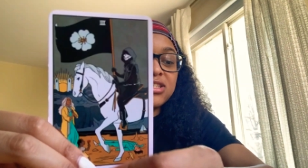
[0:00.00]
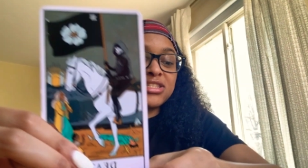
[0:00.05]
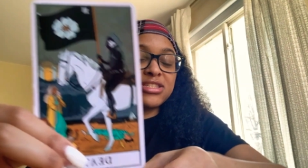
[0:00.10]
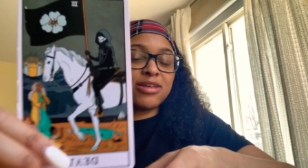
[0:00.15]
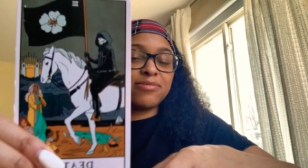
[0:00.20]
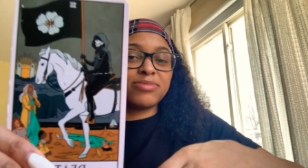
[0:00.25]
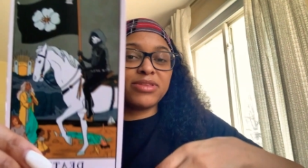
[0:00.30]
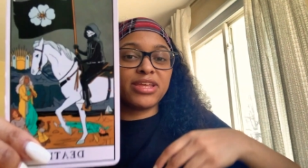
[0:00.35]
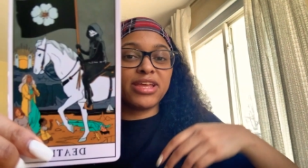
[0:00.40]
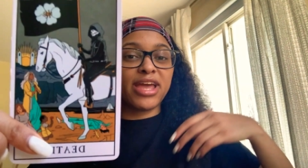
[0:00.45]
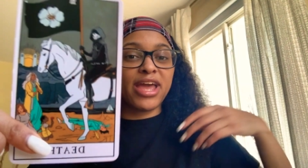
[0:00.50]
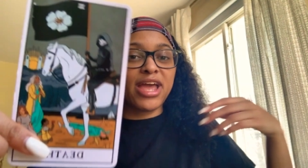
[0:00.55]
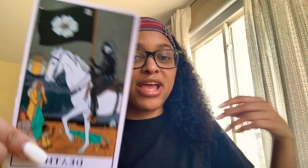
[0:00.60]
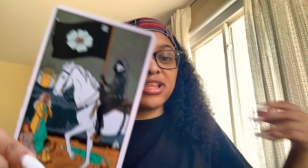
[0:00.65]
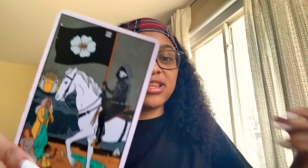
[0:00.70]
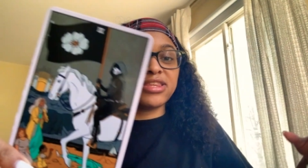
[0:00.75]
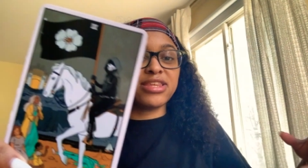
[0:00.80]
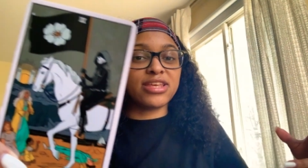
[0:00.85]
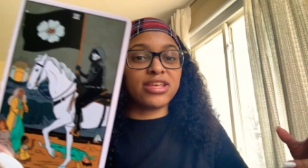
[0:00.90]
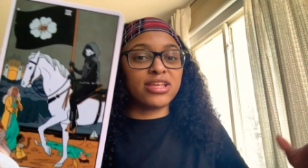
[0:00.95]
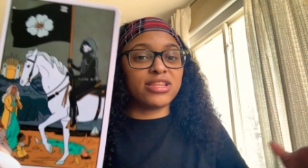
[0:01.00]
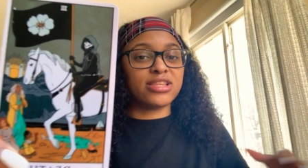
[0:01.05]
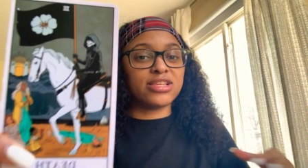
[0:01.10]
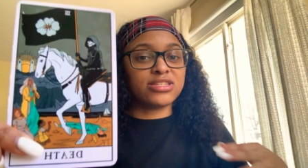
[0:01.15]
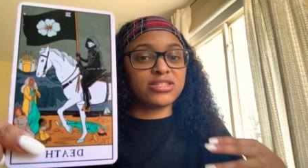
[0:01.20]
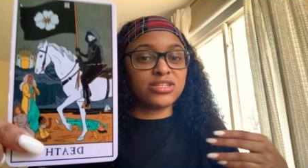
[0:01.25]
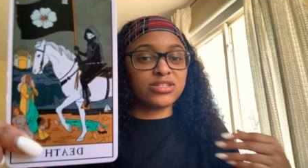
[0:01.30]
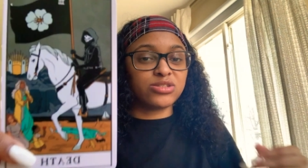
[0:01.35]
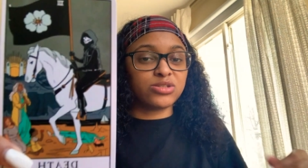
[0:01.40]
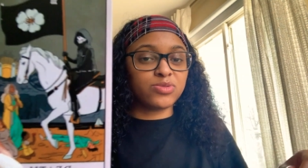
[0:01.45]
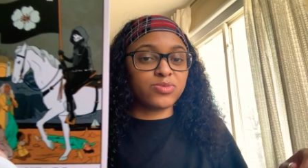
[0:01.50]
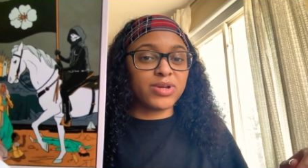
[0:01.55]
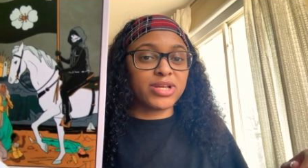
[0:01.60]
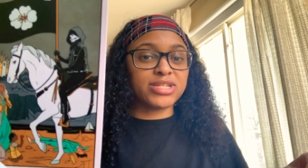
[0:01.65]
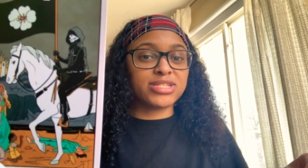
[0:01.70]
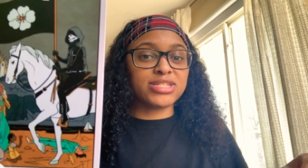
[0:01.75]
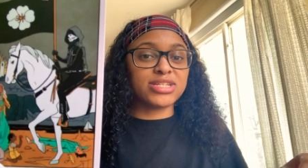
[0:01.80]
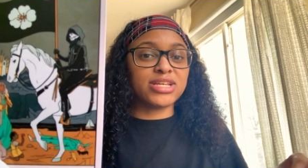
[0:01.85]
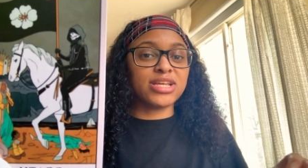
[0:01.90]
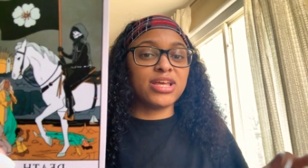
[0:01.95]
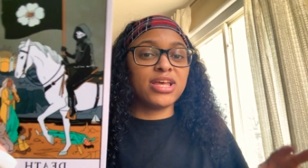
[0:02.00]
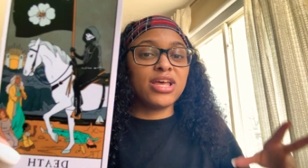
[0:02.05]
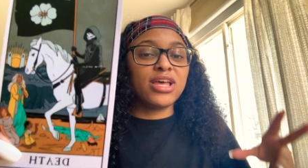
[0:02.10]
something ended in this situation.